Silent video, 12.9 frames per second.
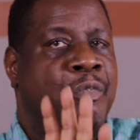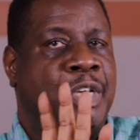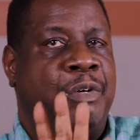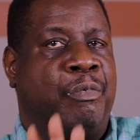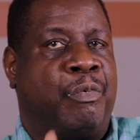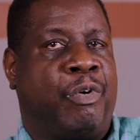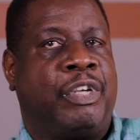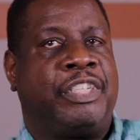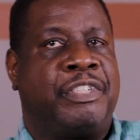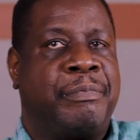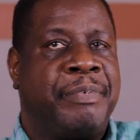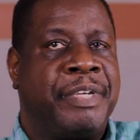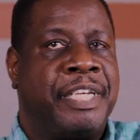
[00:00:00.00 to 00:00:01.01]
we
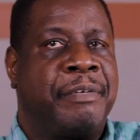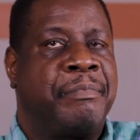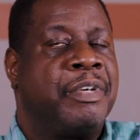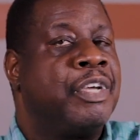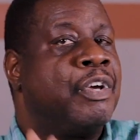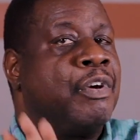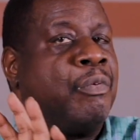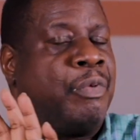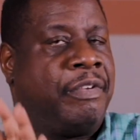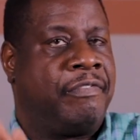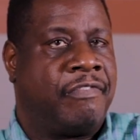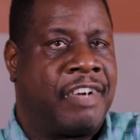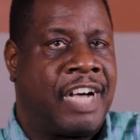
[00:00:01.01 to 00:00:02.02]
worship him,
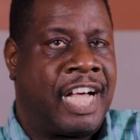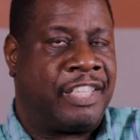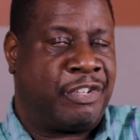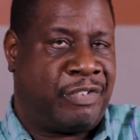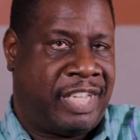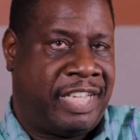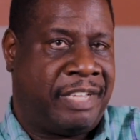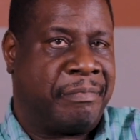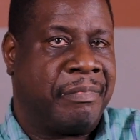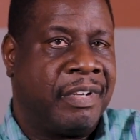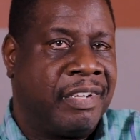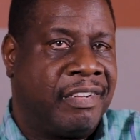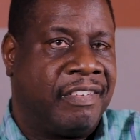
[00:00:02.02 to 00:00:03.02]
we follow him.